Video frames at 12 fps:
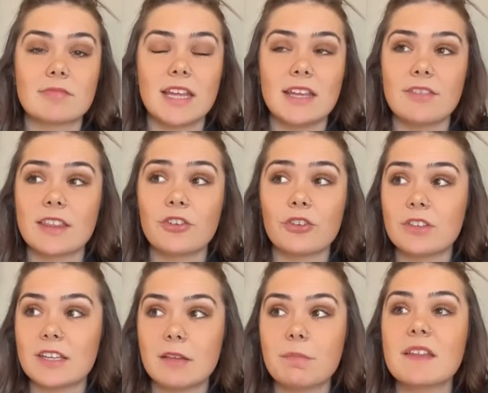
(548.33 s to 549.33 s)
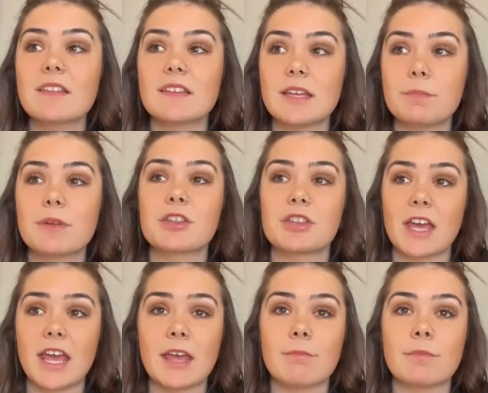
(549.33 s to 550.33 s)
Even your deepest
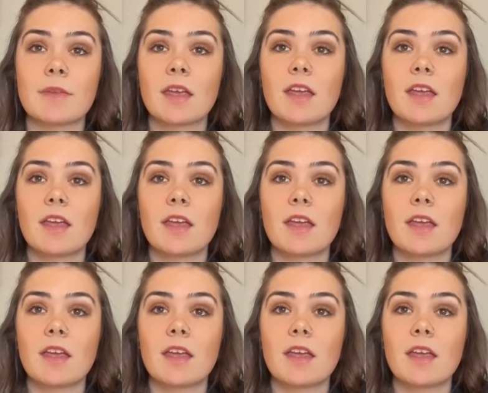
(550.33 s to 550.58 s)
shame